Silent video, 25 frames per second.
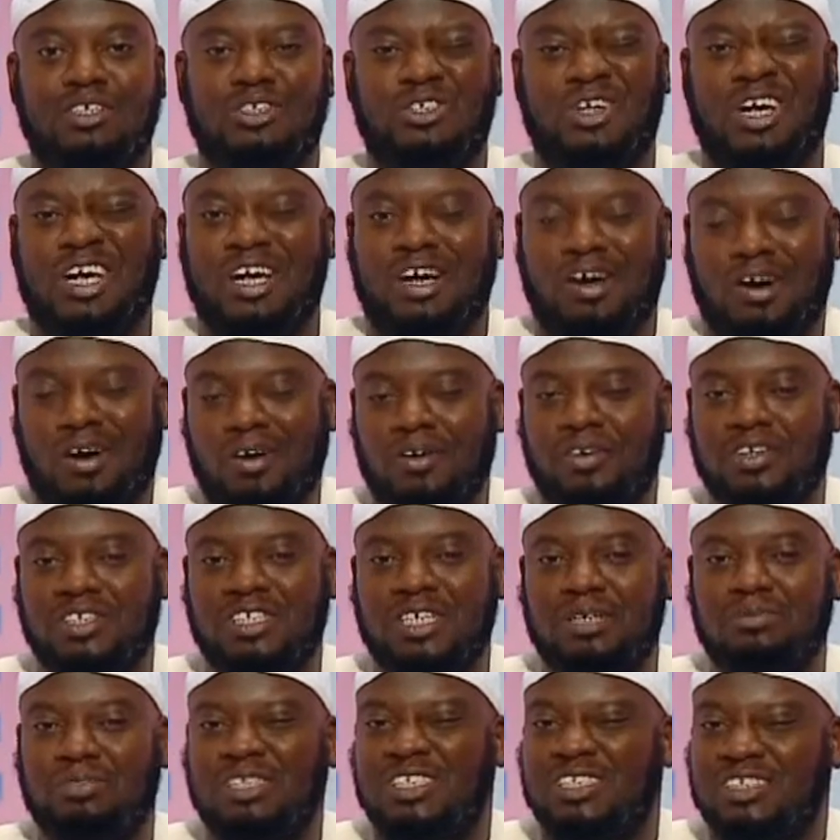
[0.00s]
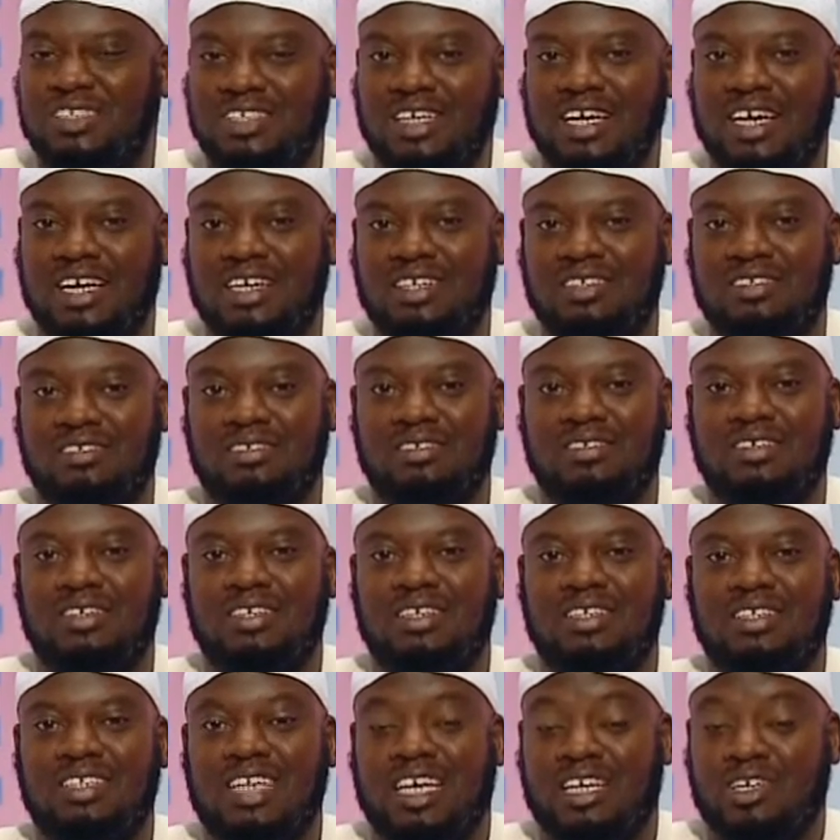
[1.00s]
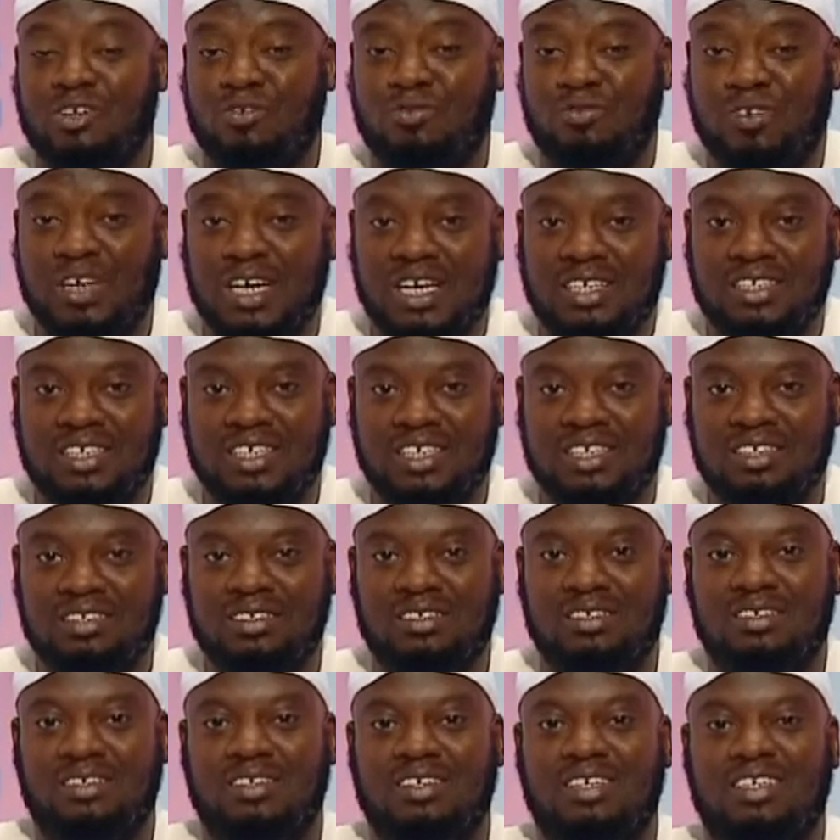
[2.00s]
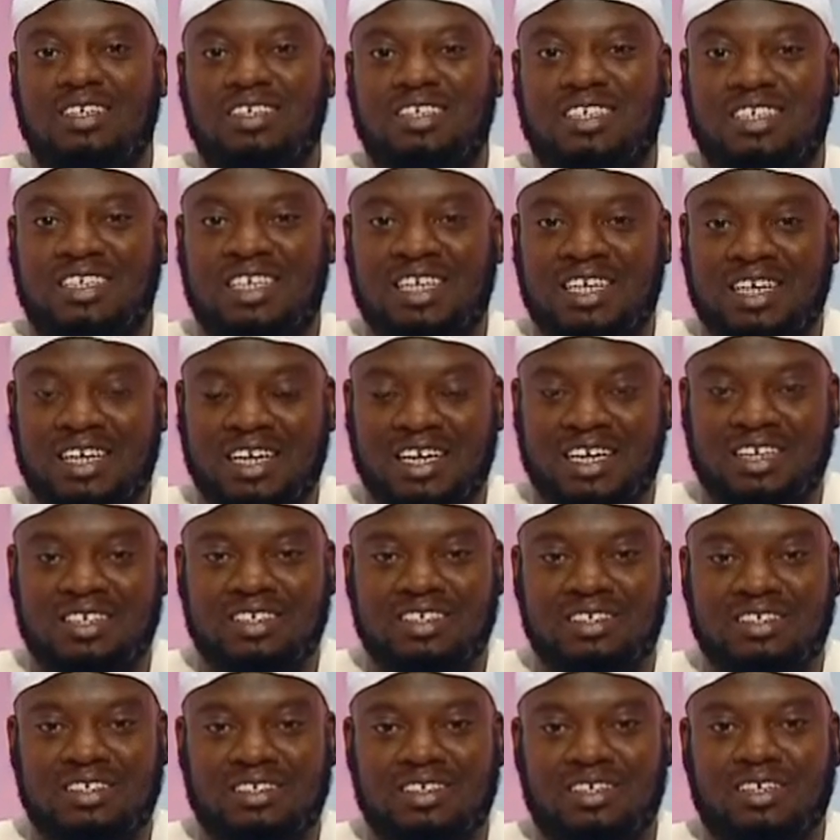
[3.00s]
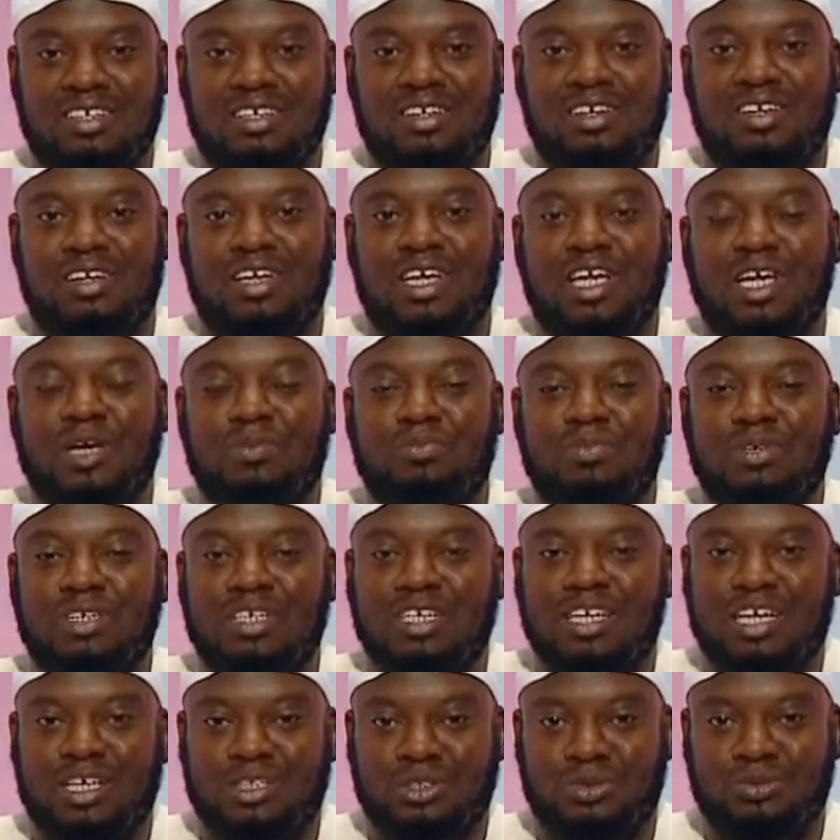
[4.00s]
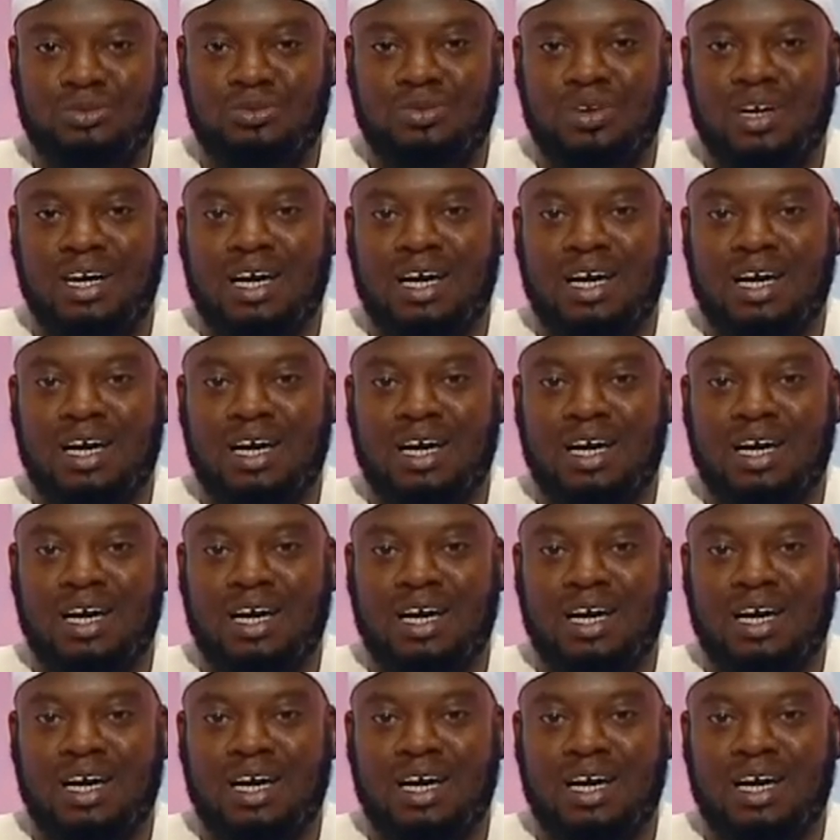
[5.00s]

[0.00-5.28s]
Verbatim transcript: to encourage him, she said that the virgin, she is ibnatu